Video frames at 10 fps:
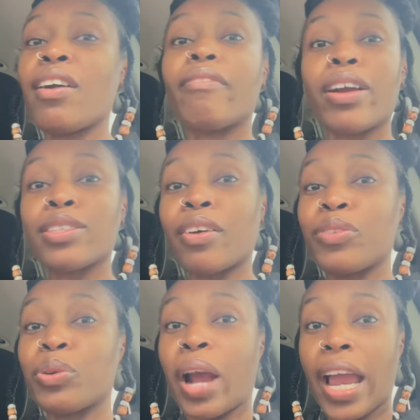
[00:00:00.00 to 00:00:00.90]
First off,
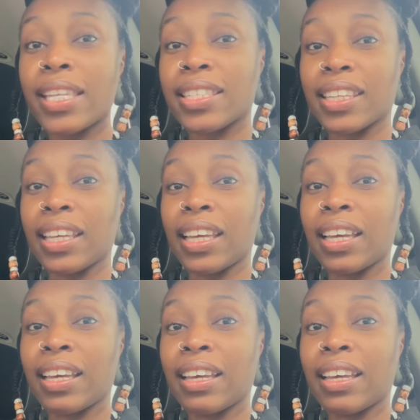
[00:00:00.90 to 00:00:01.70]
you crazy.